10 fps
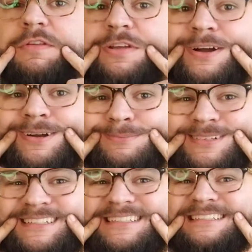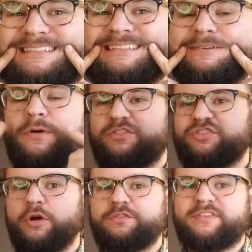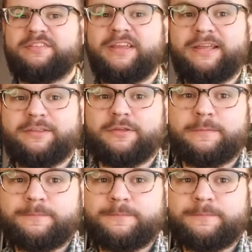time, which shows the teeth.